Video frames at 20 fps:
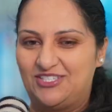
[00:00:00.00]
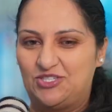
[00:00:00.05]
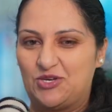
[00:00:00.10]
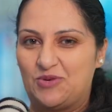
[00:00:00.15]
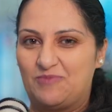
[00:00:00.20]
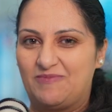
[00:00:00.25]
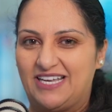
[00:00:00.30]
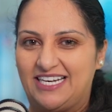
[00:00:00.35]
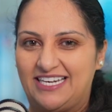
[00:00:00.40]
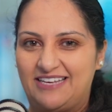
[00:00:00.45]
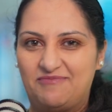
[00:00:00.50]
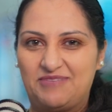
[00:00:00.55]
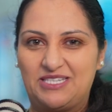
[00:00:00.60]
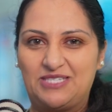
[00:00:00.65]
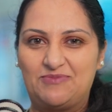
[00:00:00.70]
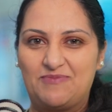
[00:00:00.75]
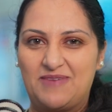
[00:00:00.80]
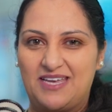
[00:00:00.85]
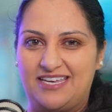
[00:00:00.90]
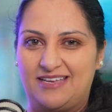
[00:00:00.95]
So my name
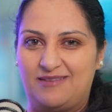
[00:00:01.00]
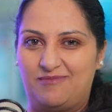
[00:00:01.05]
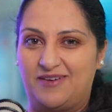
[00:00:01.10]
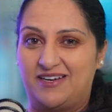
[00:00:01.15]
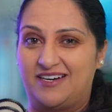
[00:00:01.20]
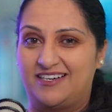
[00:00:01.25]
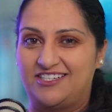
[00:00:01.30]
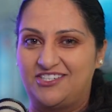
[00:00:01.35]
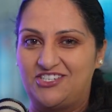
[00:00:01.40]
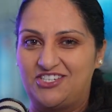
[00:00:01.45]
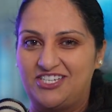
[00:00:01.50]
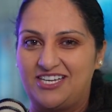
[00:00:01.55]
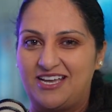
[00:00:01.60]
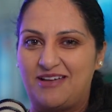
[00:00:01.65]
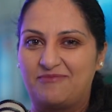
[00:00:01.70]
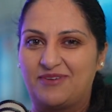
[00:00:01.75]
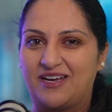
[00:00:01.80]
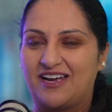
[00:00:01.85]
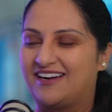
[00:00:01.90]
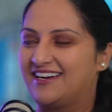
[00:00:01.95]
is Mai ElBarachi.
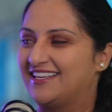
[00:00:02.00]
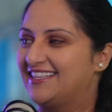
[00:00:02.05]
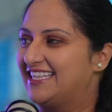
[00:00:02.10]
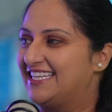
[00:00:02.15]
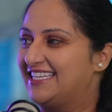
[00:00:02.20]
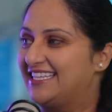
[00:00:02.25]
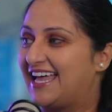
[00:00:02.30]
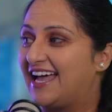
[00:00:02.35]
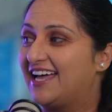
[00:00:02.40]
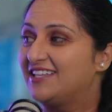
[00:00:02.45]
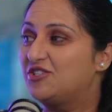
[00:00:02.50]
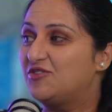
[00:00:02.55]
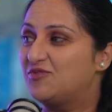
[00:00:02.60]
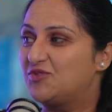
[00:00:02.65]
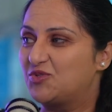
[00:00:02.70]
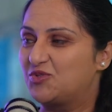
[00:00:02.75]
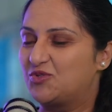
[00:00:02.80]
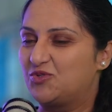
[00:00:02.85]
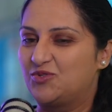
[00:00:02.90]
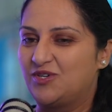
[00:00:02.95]
I'm currently the head of
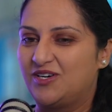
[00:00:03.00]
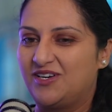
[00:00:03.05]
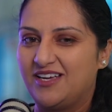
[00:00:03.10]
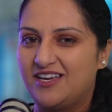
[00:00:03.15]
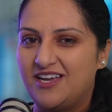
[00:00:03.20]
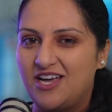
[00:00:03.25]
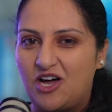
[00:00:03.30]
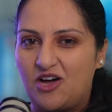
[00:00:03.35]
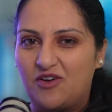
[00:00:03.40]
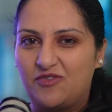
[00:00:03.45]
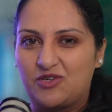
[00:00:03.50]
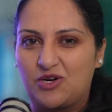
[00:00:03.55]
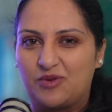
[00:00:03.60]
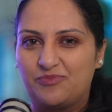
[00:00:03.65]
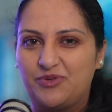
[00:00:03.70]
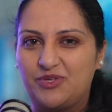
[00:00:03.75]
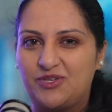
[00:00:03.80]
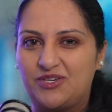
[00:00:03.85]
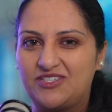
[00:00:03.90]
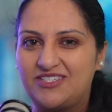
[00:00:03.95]
School of
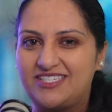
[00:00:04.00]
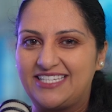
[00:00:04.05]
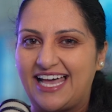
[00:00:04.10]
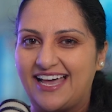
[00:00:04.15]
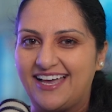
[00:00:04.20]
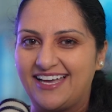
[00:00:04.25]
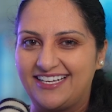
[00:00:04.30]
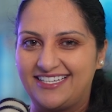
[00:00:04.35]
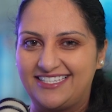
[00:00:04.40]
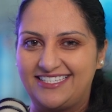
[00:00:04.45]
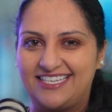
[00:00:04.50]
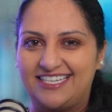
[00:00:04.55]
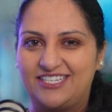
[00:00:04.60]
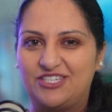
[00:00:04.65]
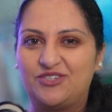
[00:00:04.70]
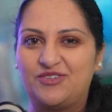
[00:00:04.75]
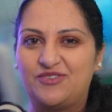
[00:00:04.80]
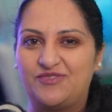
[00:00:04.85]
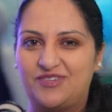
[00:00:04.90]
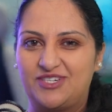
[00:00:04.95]
Computer Science in
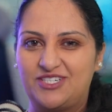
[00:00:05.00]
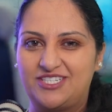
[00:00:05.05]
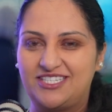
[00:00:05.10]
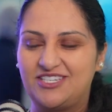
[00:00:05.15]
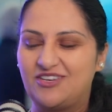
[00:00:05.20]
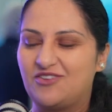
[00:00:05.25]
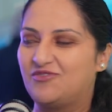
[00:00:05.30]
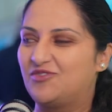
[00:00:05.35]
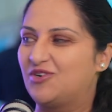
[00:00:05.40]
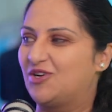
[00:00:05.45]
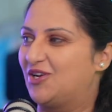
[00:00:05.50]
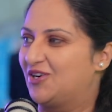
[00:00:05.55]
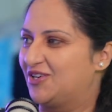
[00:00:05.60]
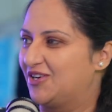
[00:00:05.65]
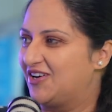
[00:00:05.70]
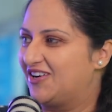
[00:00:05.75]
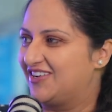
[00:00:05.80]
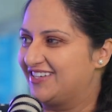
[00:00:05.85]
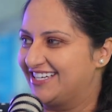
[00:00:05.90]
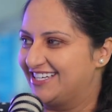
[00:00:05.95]
University of
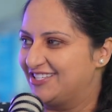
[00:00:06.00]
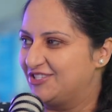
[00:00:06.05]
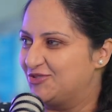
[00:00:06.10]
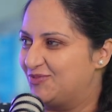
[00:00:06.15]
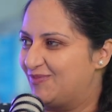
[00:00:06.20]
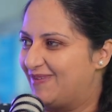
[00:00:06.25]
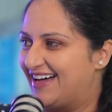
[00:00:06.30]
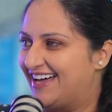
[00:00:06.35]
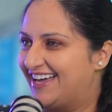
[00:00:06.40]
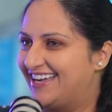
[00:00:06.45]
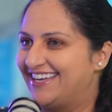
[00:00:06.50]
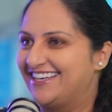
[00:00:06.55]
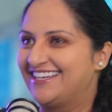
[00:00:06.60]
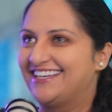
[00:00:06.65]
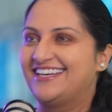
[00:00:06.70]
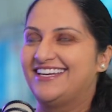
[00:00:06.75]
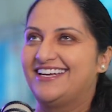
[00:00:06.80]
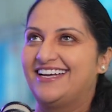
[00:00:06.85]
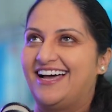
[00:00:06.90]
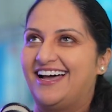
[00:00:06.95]
Wollongong in Dubai.
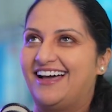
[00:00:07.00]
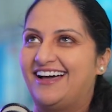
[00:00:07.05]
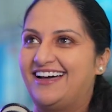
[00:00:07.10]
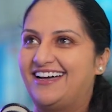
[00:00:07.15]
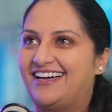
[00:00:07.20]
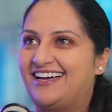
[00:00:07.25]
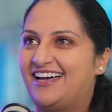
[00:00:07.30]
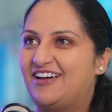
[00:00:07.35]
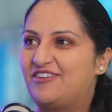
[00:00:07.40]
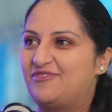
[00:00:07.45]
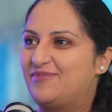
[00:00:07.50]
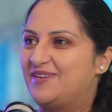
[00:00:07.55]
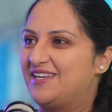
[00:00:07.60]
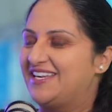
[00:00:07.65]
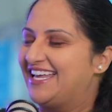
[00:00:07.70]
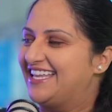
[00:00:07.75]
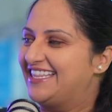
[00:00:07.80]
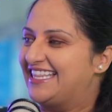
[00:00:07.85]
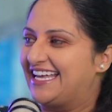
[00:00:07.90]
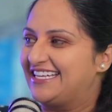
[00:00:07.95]
I've been
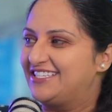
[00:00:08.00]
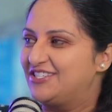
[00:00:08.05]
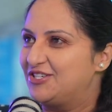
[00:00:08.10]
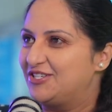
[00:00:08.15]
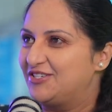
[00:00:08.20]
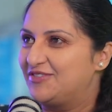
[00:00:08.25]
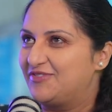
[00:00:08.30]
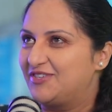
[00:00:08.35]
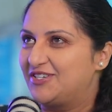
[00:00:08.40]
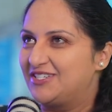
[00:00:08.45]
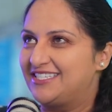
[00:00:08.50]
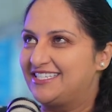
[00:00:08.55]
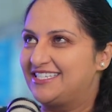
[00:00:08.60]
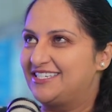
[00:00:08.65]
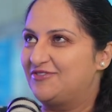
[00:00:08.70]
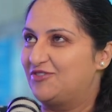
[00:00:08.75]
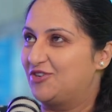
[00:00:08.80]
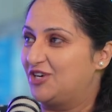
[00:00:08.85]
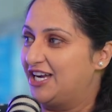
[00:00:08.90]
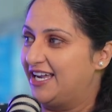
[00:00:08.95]
at that
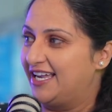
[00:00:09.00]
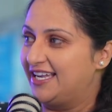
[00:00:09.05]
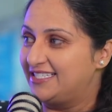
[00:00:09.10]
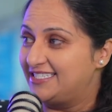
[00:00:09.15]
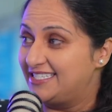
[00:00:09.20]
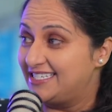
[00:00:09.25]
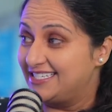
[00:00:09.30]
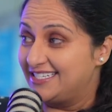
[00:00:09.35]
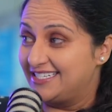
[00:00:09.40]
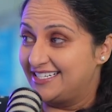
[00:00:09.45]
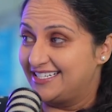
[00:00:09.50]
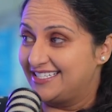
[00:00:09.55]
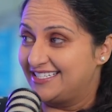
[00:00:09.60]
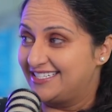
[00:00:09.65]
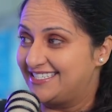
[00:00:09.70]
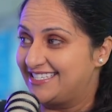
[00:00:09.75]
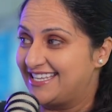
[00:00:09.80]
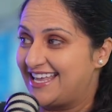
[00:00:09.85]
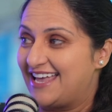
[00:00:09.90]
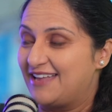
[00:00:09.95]
university for 8
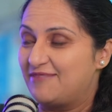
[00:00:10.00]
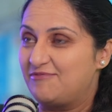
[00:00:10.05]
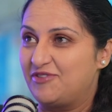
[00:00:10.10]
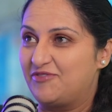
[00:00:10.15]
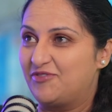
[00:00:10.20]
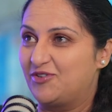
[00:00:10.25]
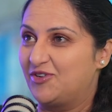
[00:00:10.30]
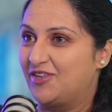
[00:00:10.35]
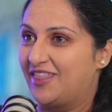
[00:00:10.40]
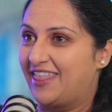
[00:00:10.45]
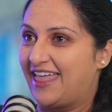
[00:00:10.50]
years, and before